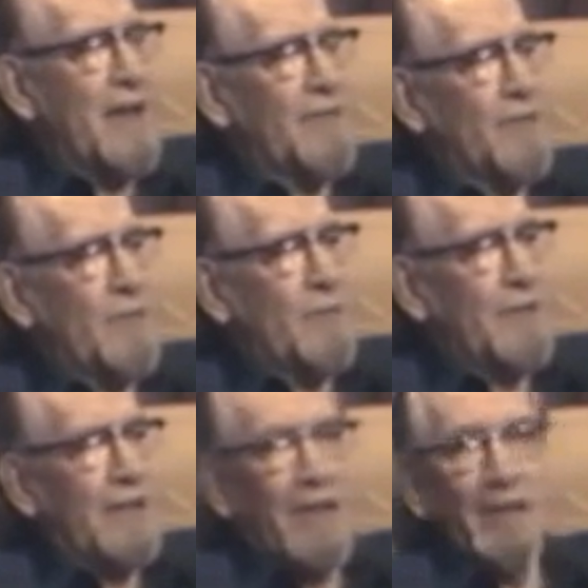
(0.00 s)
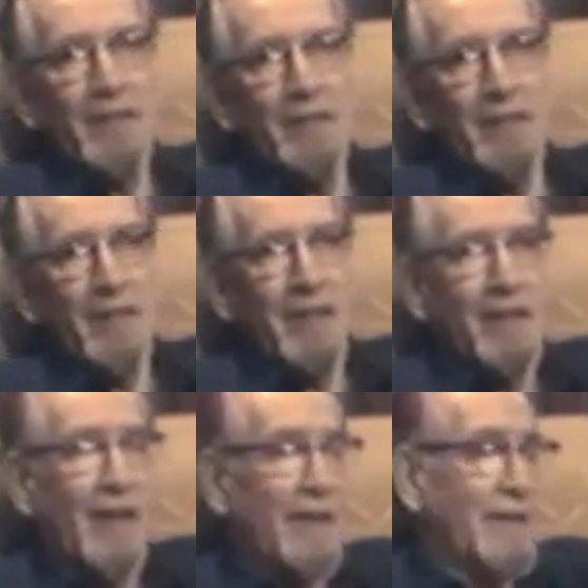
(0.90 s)
of equipment connected to the
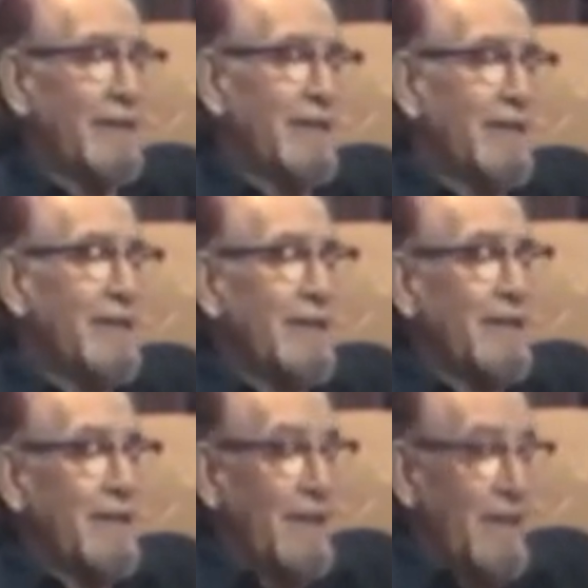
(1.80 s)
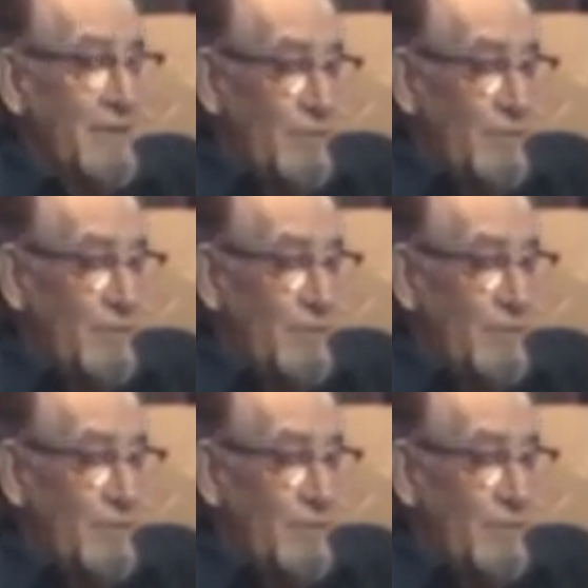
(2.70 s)
ENIAC, and